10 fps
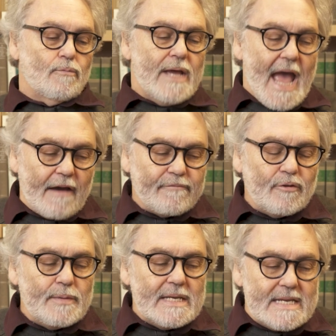We have
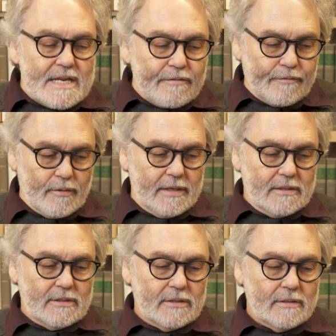to be
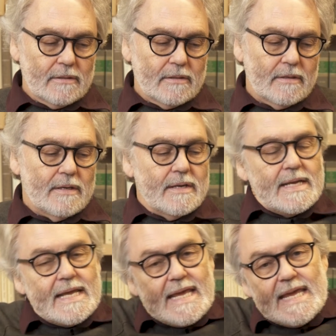different
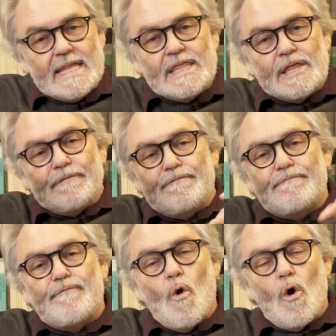in the
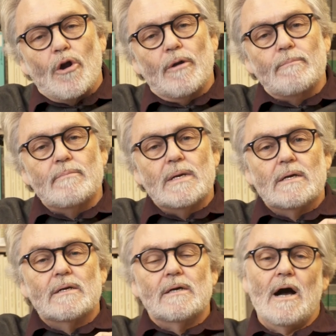form
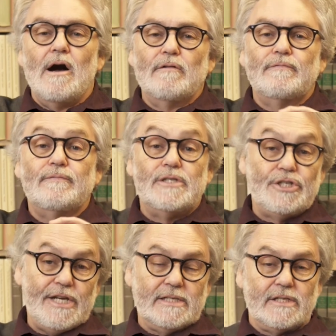of
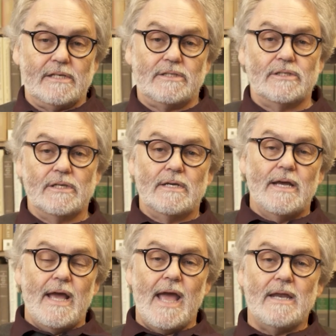Jesus
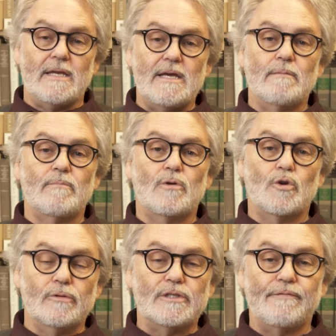and Him
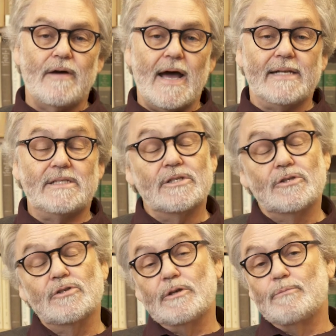crucified.
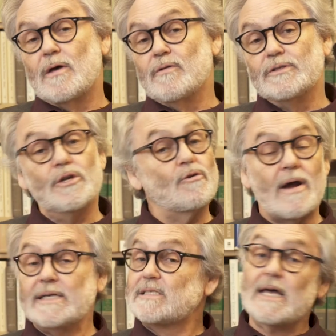Sisters and brothers in
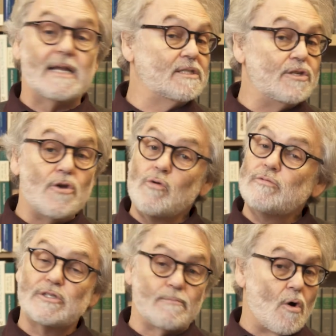Christ, that is
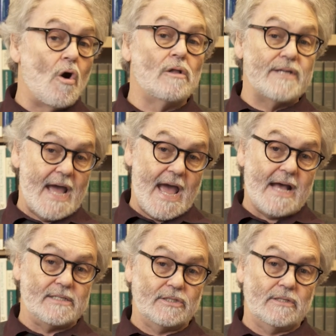no small
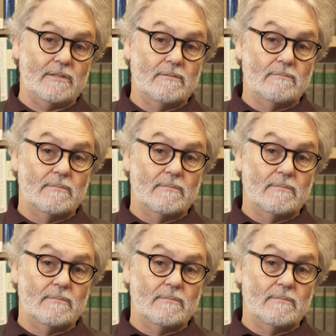task.